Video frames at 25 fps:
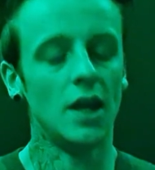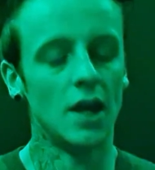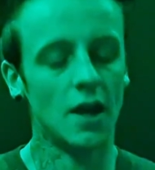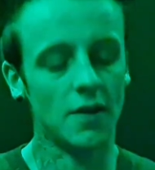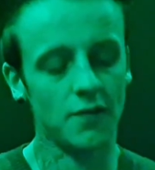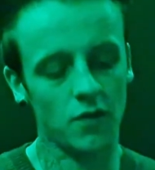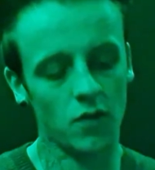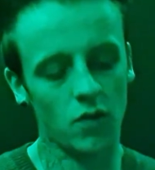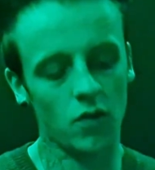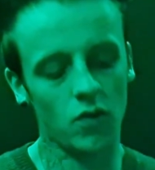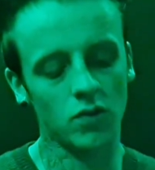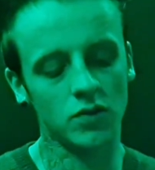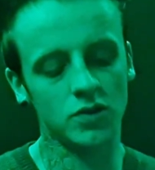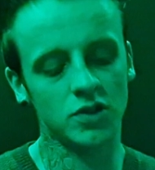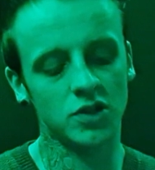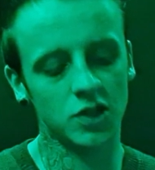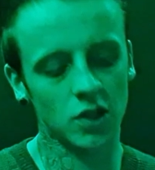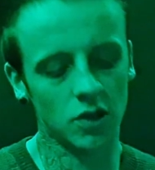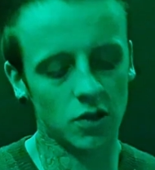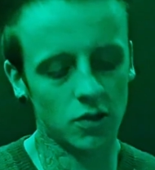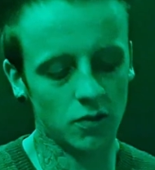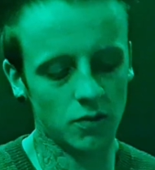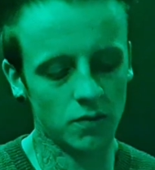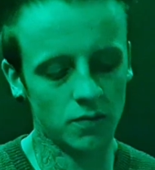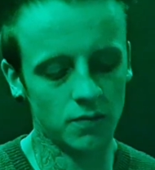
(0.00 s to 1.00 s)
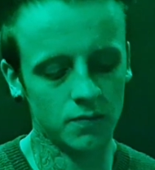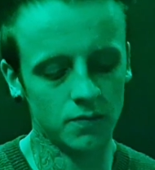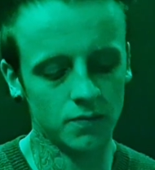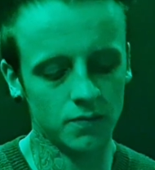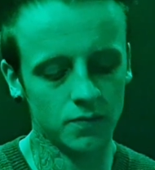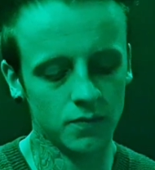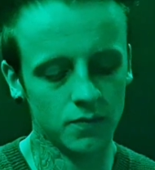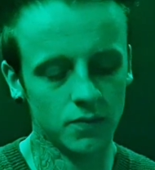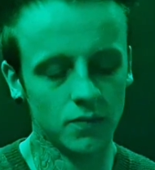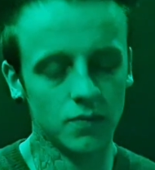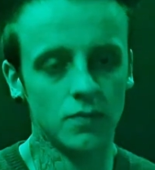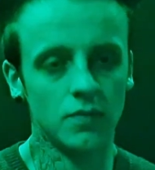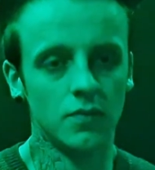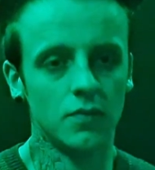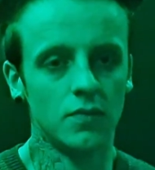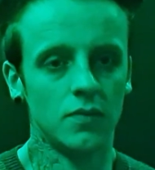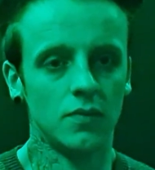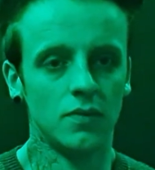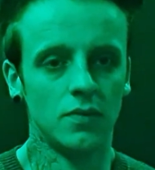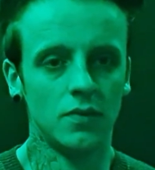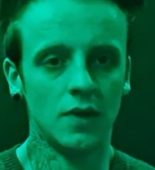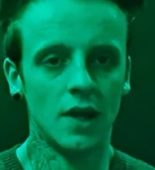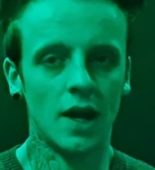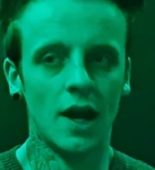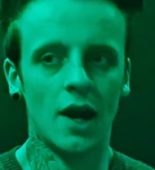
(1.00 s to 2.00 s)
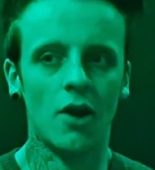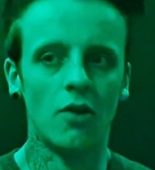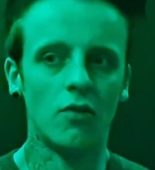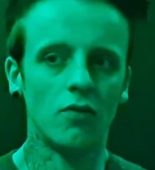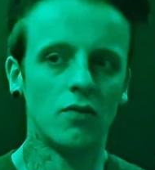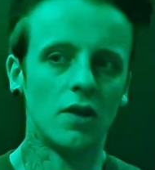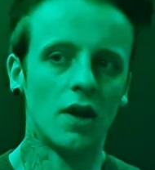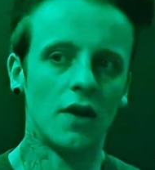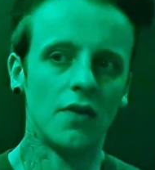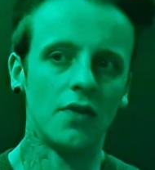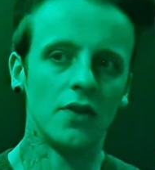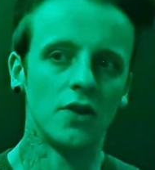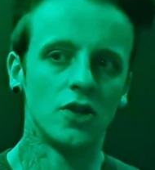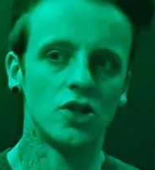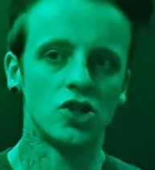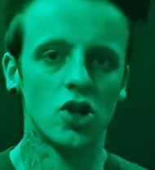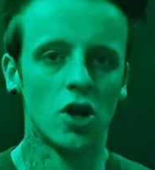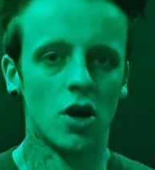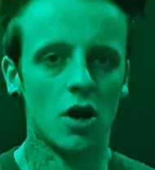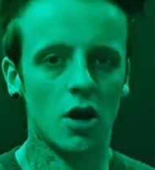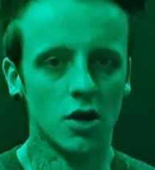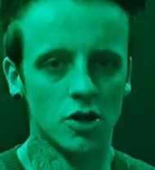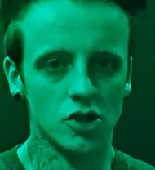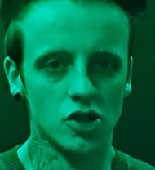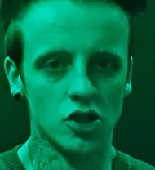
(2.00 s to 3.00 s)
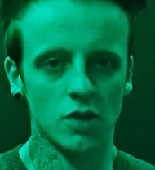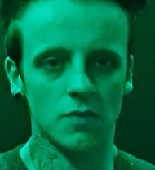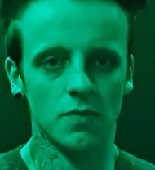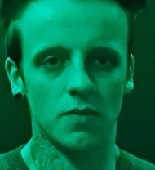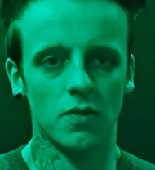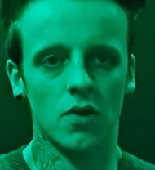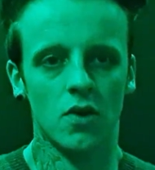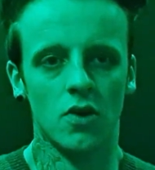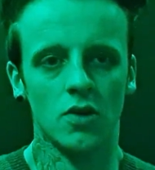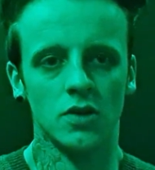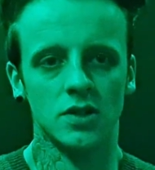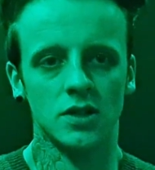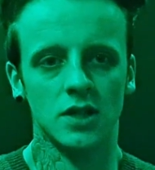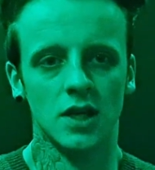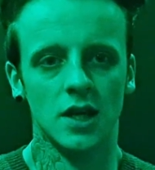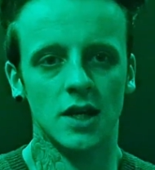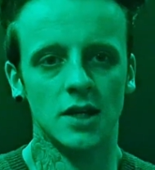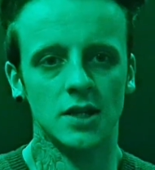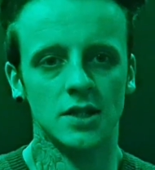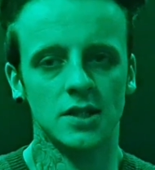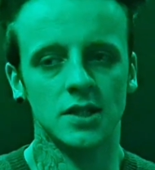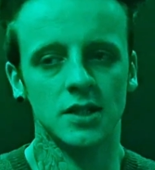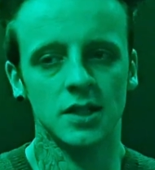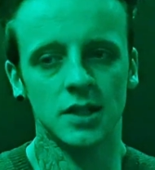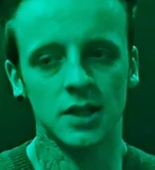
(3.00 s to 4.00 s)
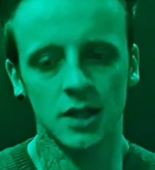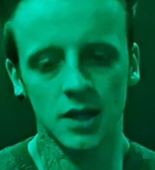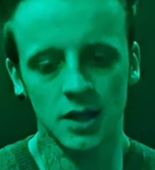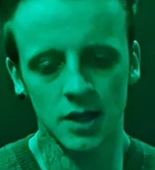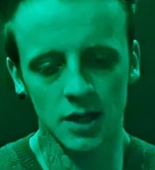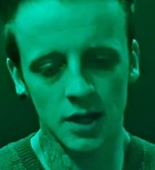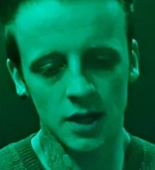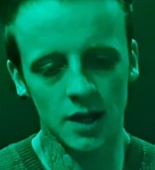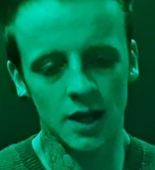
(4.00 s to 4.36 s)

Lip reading: We have also now done the charging process,